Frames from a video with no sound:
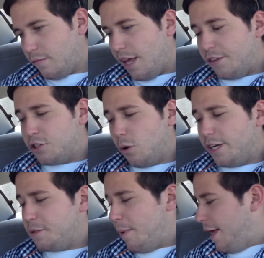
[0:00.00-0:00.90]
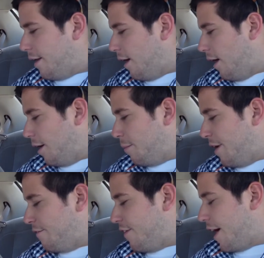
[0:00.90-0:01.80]
And the story's been uh,
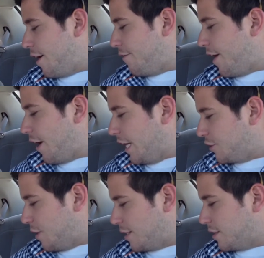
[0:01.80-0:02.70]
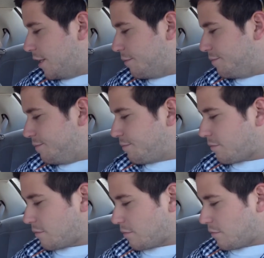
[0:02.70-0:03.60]
been very very interesting.
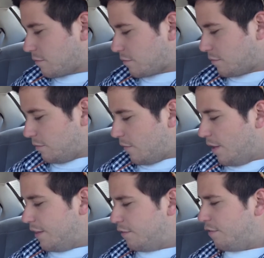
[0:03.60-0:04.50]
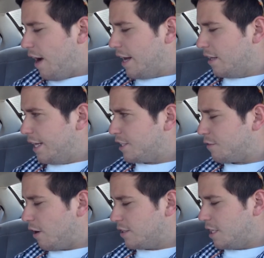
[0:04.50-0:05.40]
And then finally, as
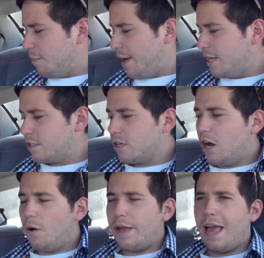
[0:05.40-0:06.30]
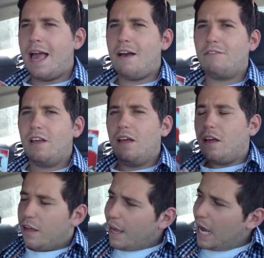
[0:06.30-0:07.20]
far as independents go, we have
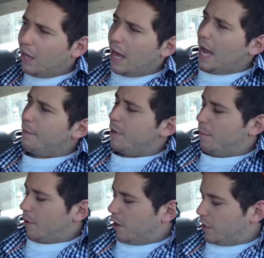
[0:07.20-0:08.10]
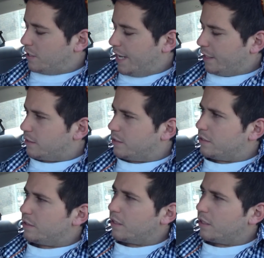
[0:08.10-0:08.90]
Helheim number six.